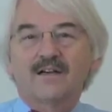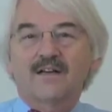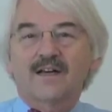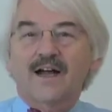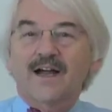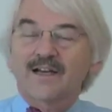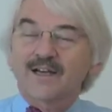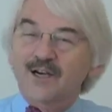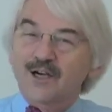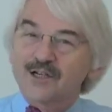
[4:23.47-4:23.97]

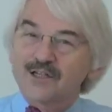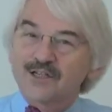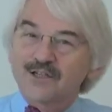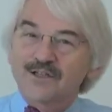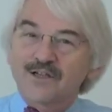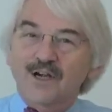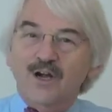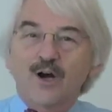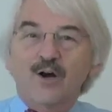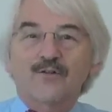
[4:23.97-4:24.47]
I encourage you
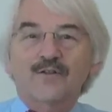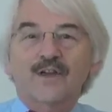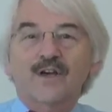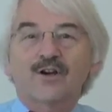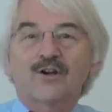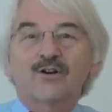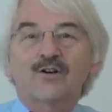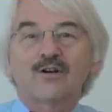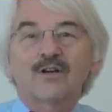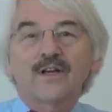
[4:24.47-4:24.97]
to go
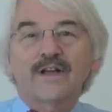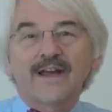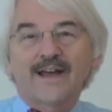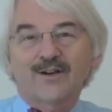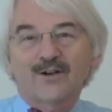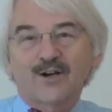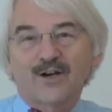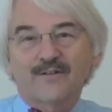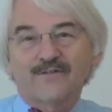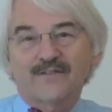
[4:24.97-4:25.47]
there early and
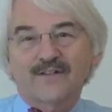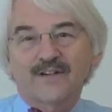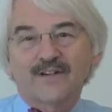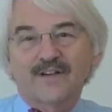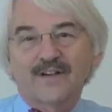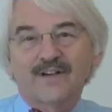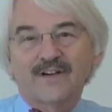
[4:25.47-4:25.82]
often.